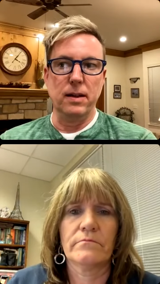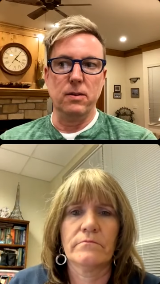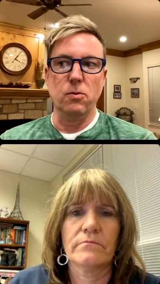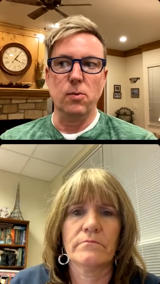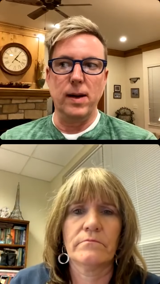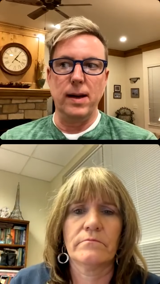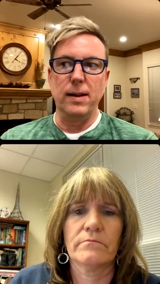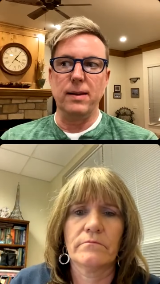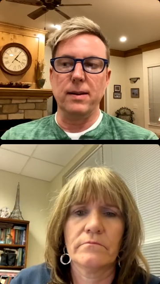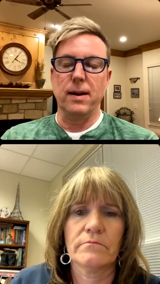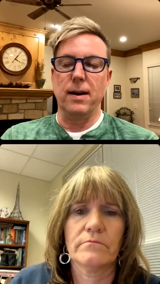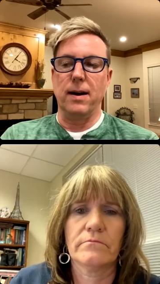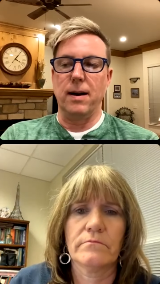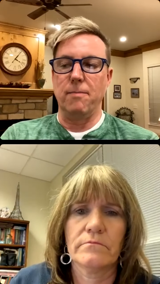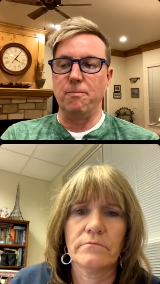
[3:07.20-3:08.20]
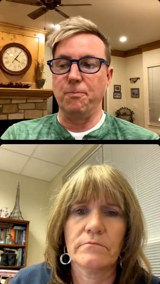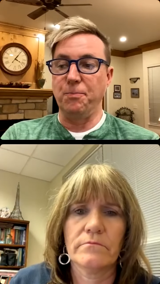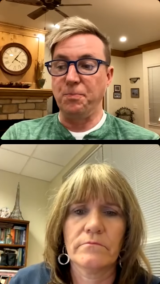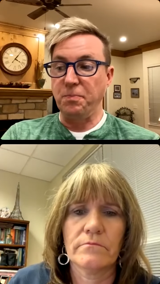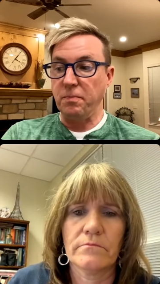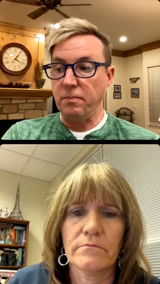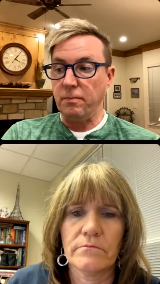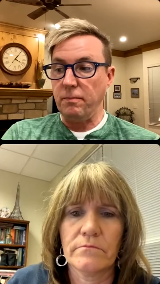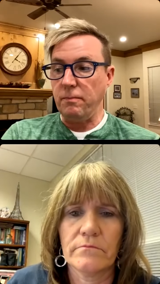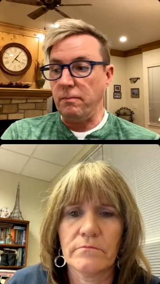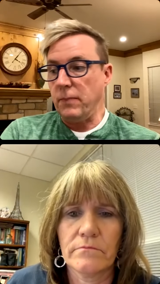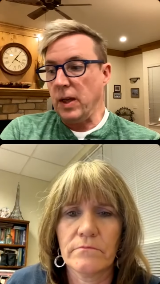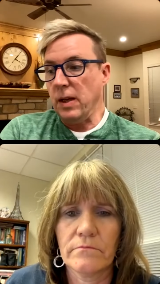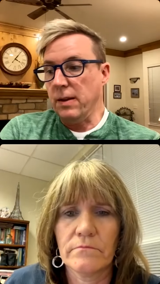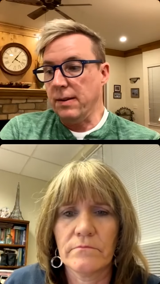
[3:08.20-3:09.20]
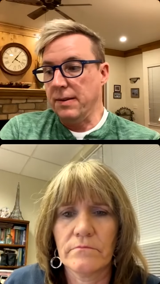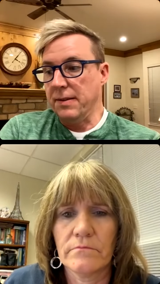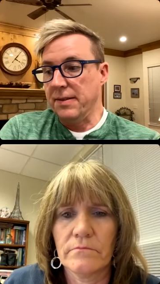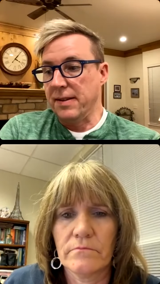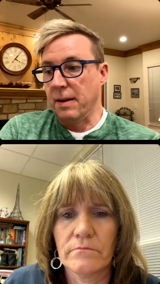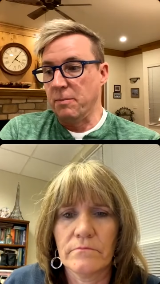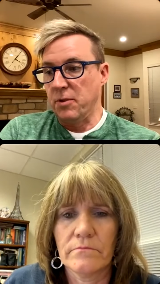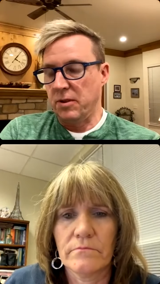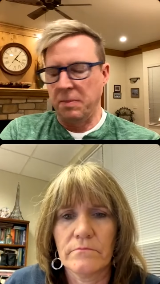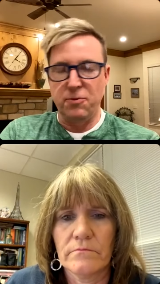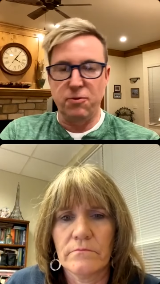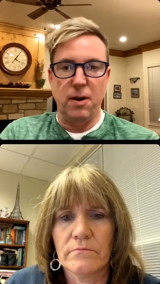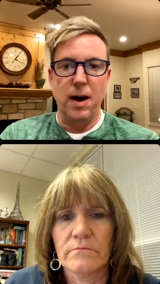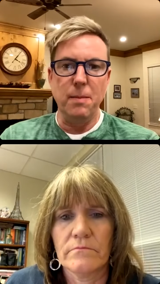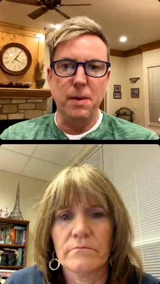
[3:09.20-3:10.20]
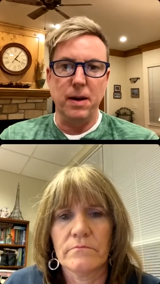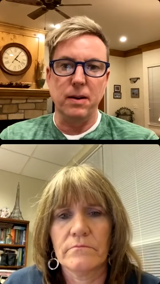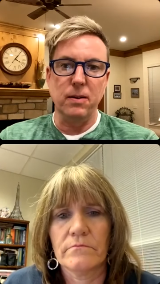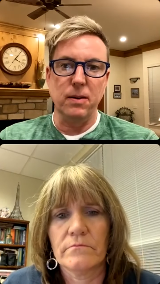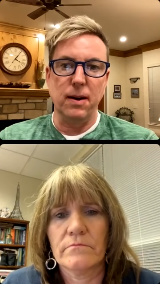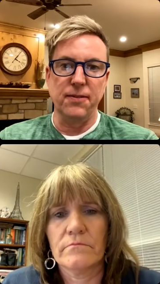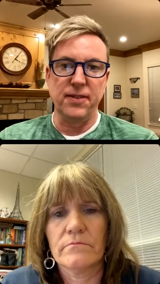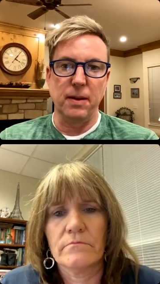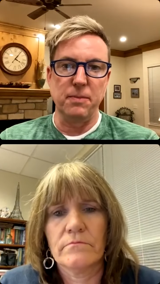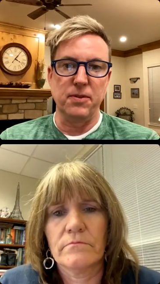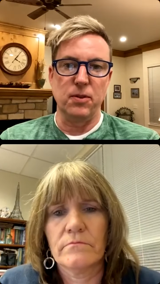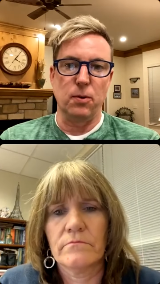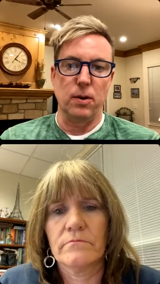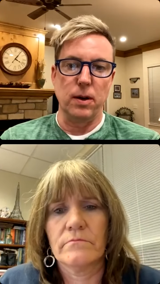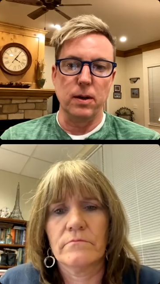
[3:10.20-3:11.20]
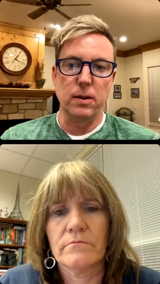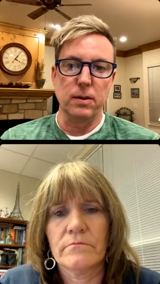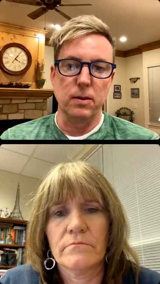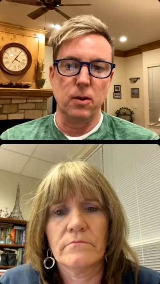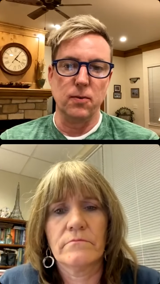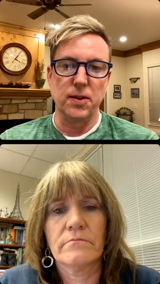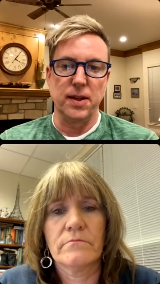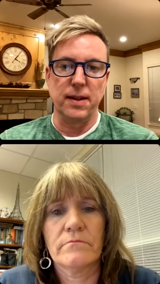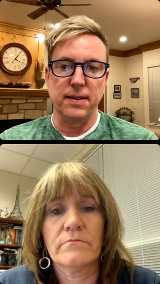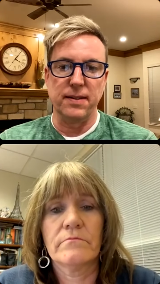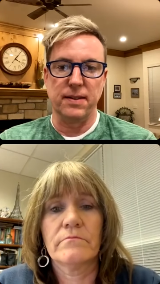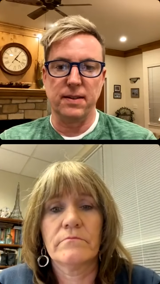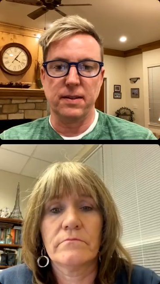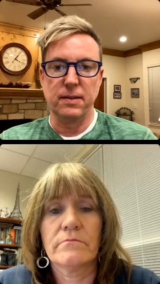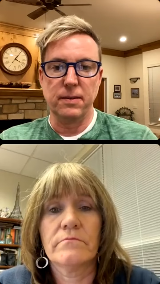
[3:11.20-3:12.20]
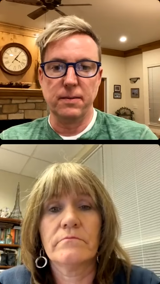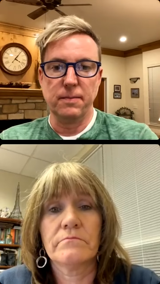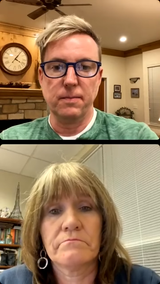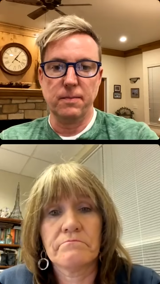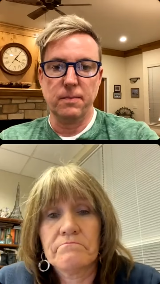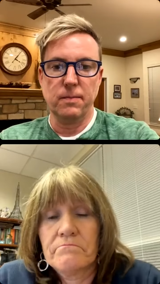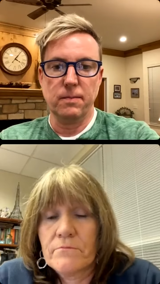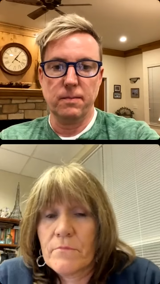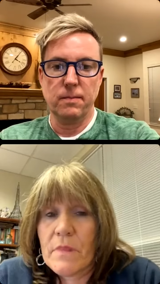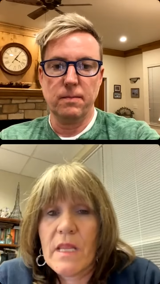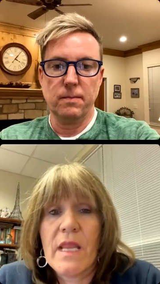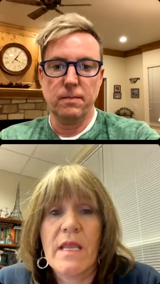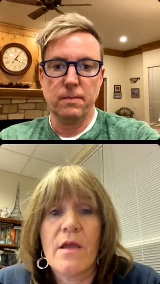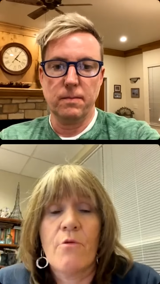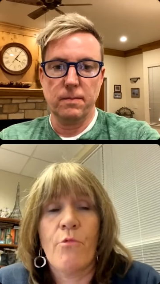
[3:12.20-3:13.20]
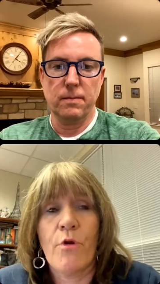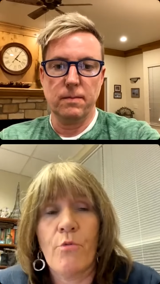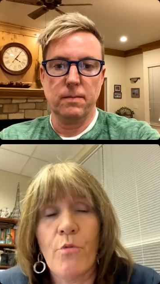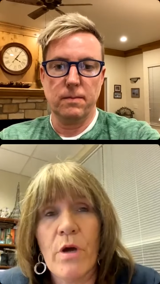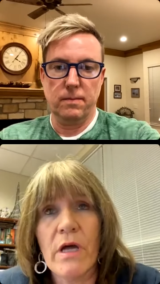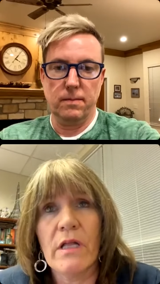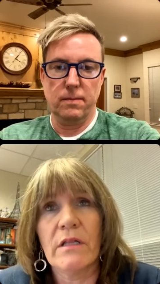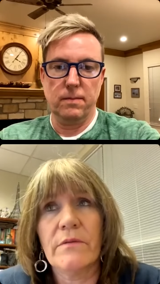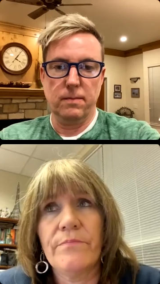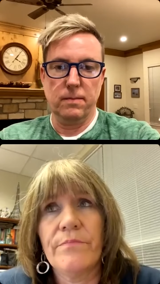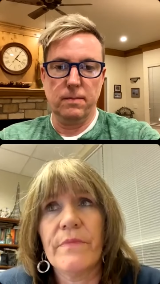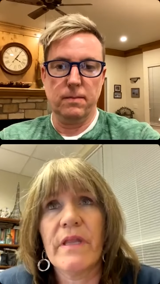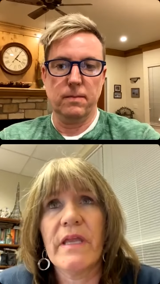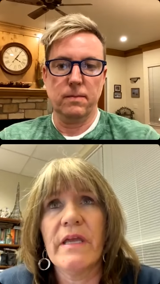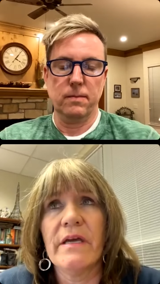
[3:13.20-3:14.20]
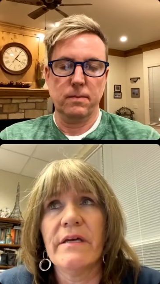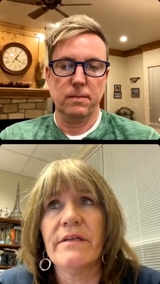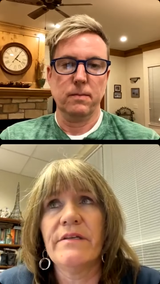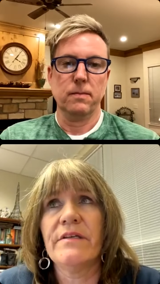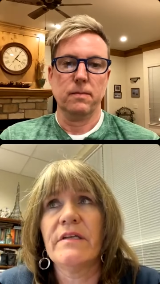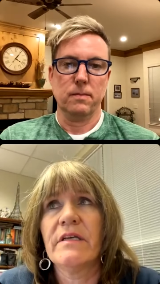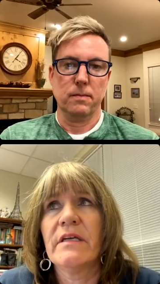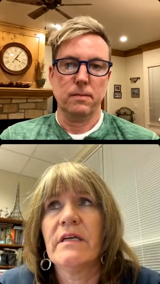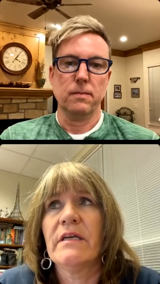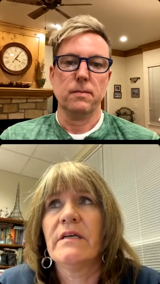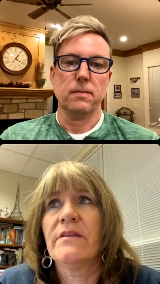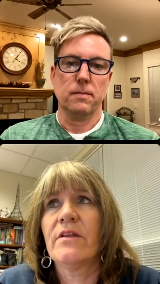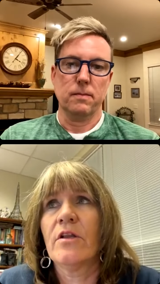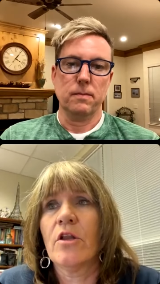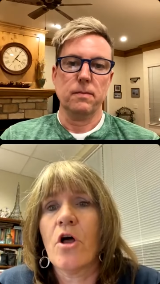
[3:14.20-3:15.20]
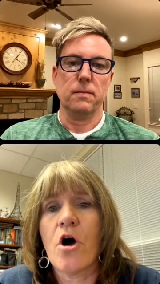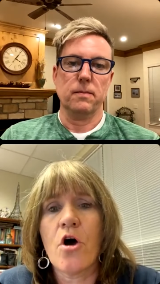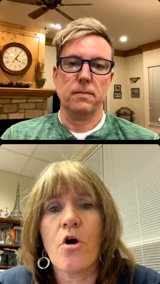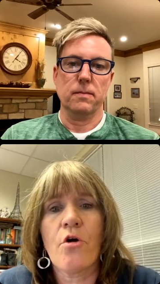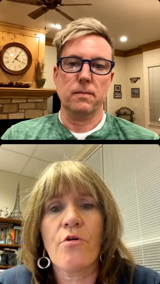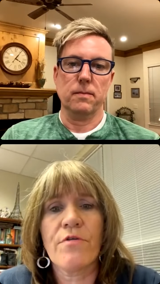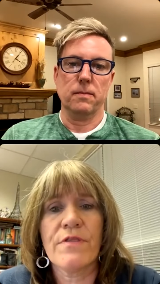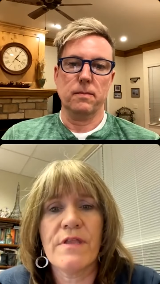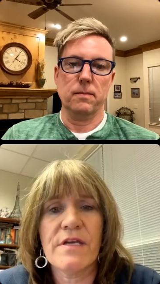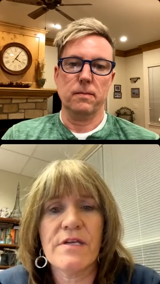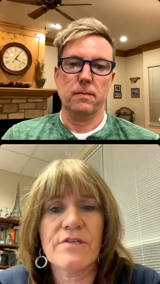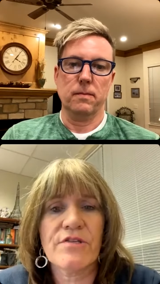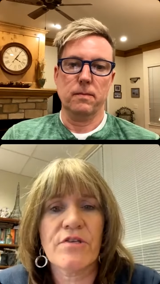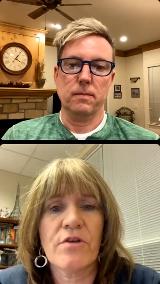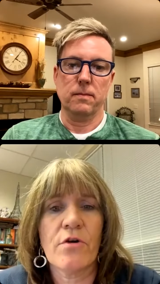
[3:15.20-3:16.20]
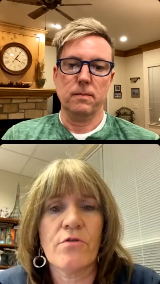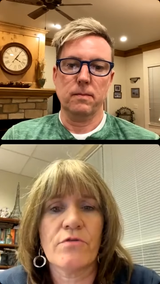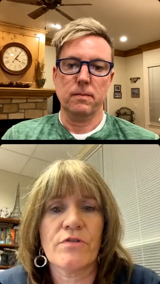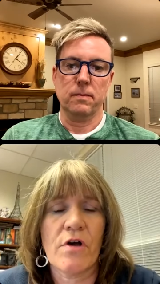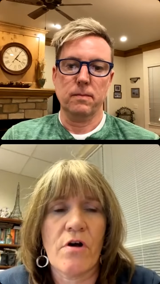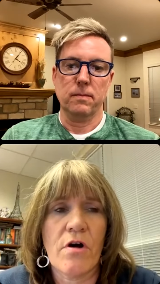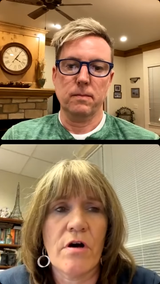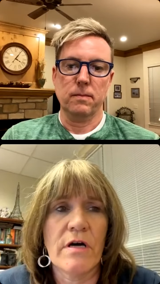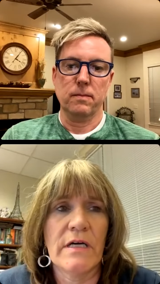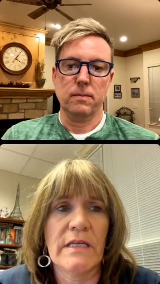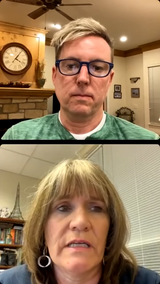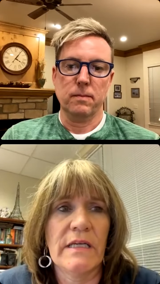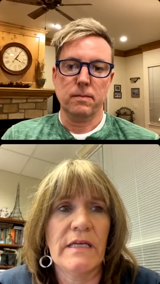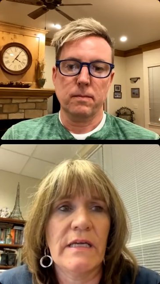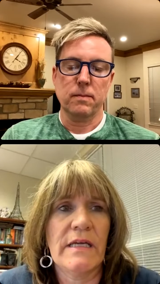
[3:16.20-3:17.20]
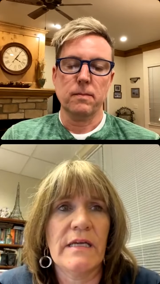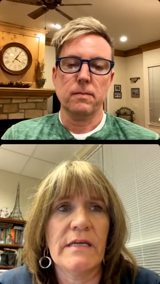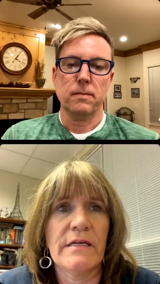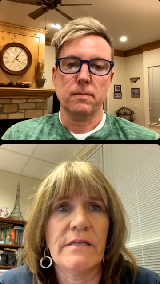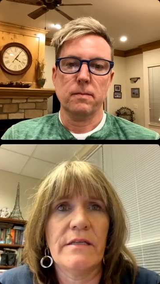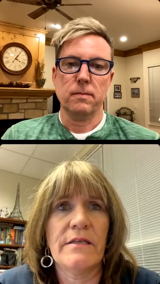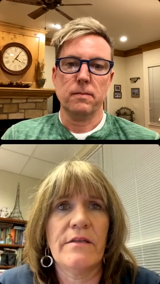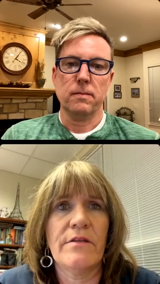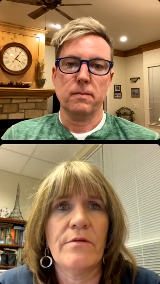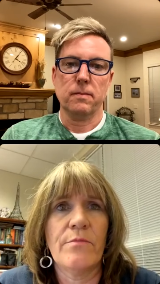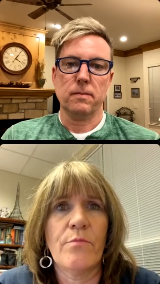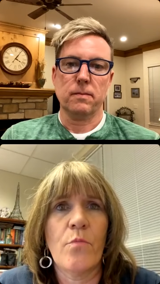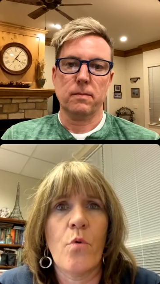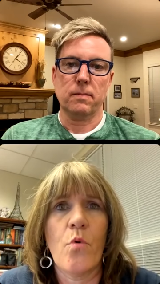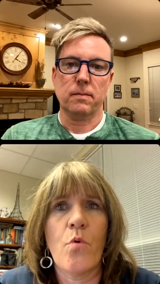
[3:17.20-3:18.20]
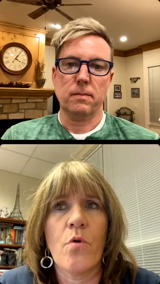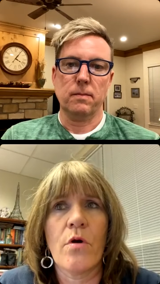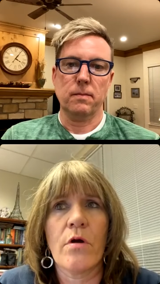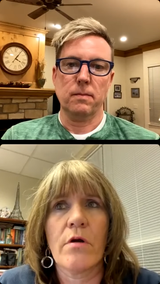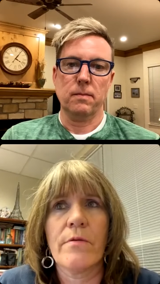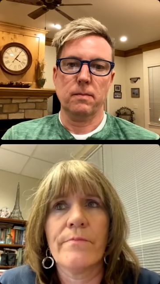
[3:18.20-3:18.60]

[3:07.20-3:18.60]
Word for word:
Speaker 1: with um, some some trauma of some sort over this.
Speaker 2: We will, and the longer this goes on, and the more